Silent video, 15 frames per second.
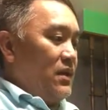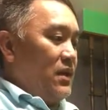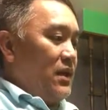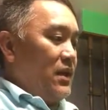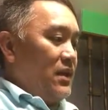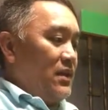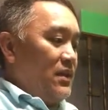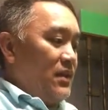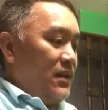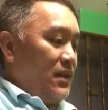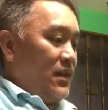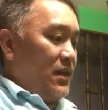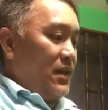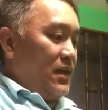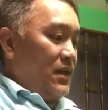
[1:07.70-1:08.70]
and
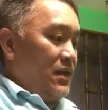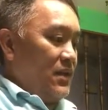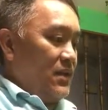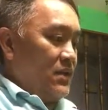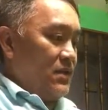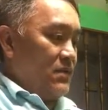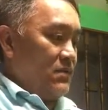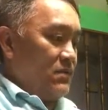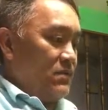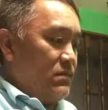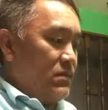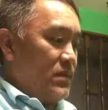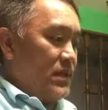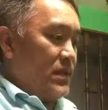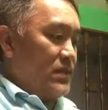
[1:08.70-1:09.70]
they
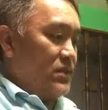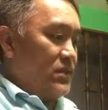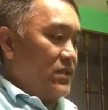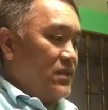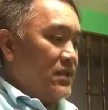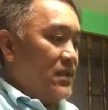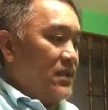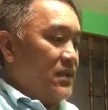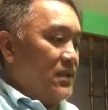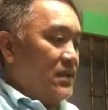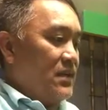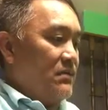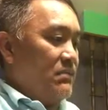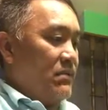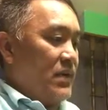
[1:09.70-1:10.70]
were actually sending the
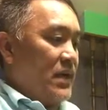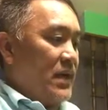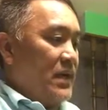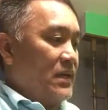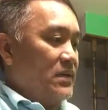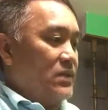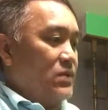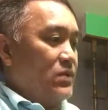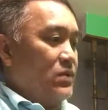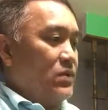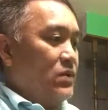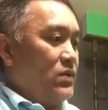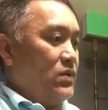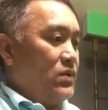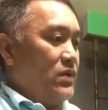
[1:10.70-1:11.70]
gun back.
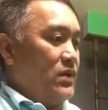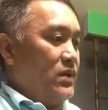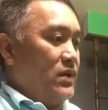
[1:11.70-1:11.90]
So